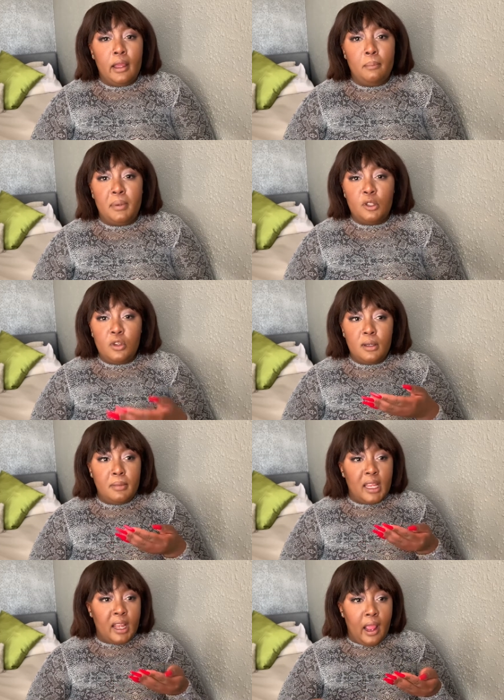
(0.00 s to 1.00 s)
between me
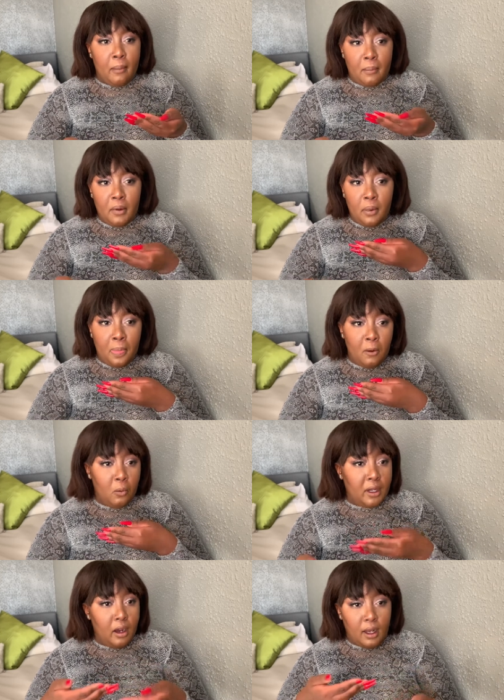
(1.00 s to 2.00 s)
and him
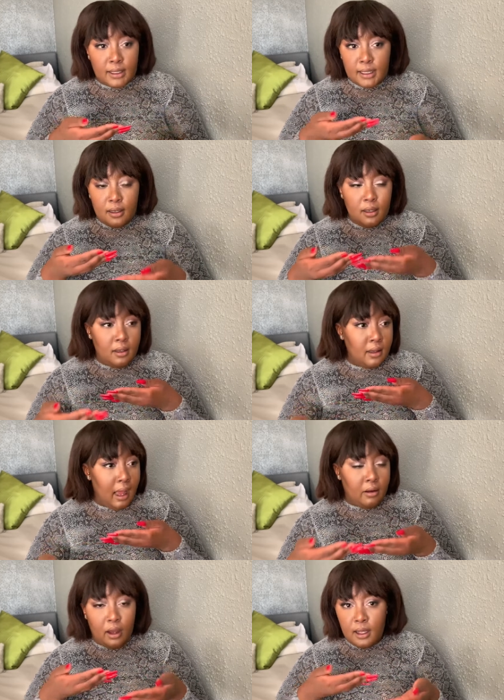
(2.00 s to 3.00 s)
would ask
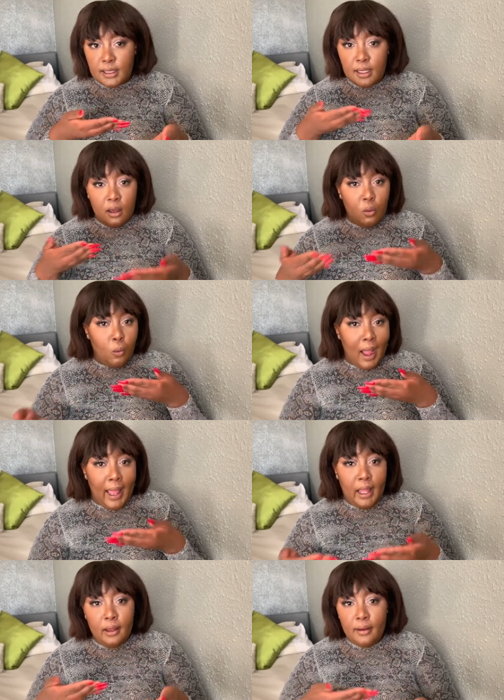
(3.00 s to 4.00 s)
I'd ask why
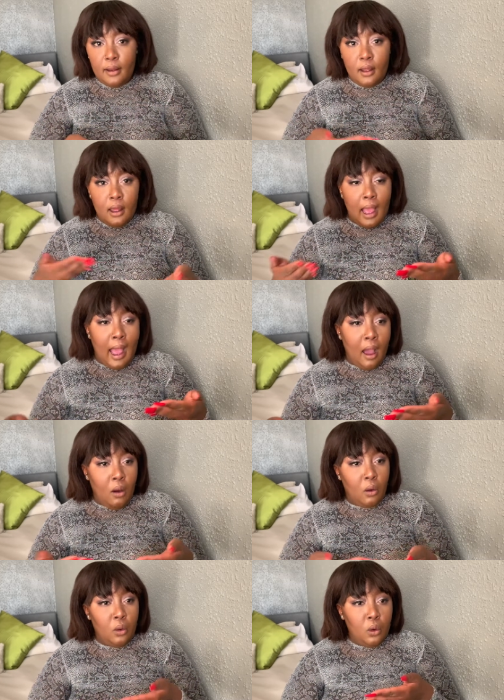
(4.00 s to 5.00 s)
how,
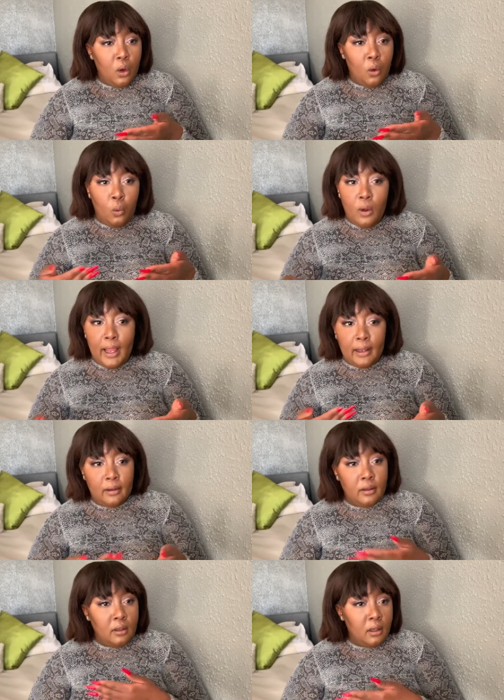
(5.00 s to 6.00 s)
when
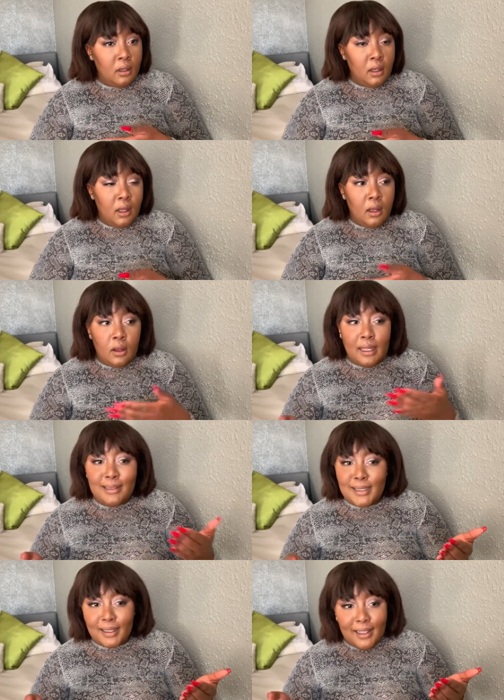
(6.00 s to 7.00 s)
the
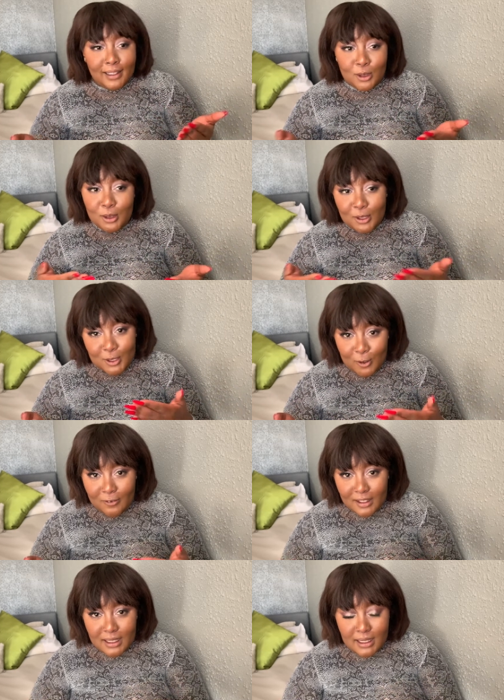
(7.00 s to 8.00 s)
feeling to deserve
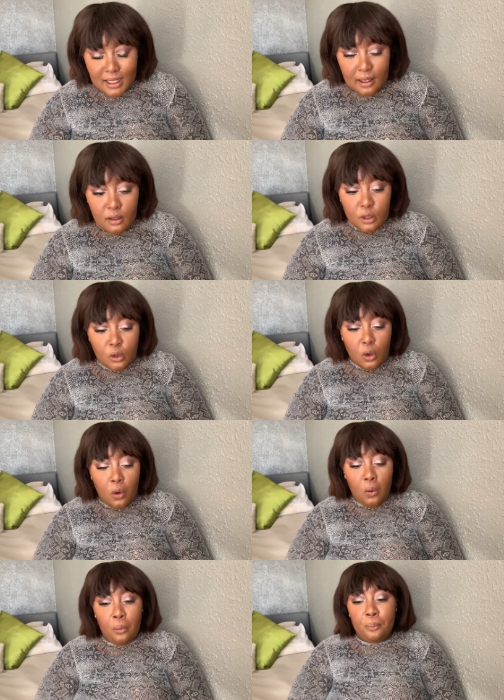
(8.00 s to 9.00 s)
this so